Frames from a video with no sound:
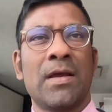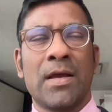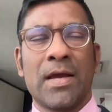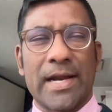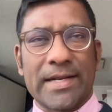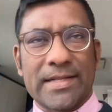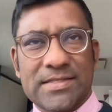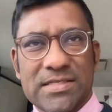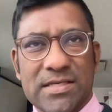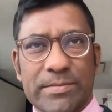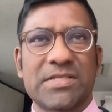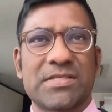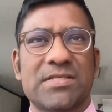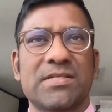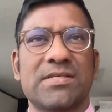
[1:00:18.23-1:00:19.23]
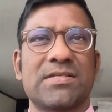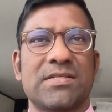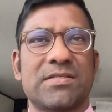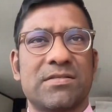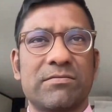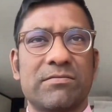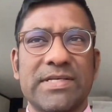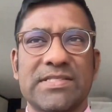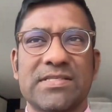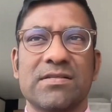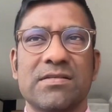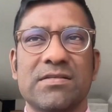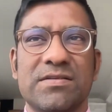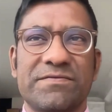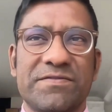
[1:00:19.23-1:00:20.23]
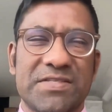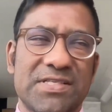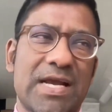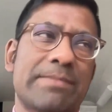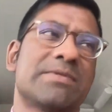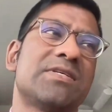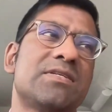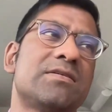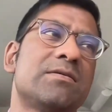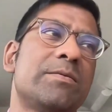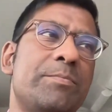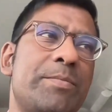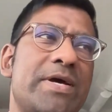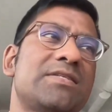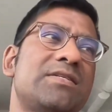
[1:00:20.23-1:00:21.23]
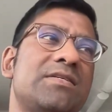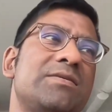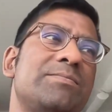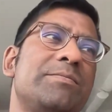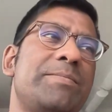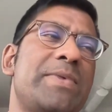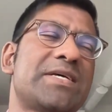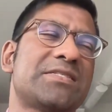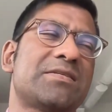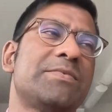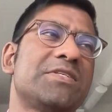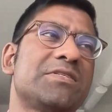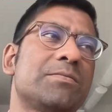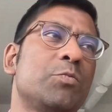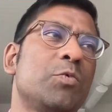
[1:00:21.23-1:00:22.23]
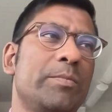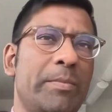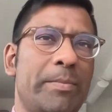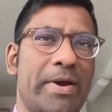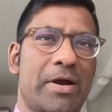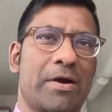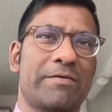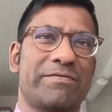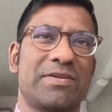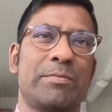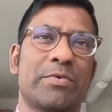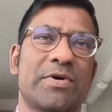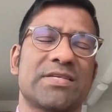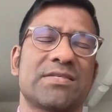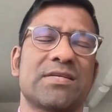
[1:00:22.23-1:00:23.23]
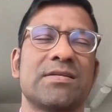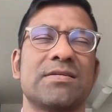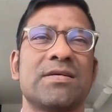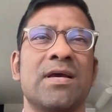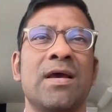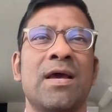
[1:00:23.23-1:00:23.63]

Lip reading: and in some instances, the reasons for skepticism and pessimism will be powerfully present.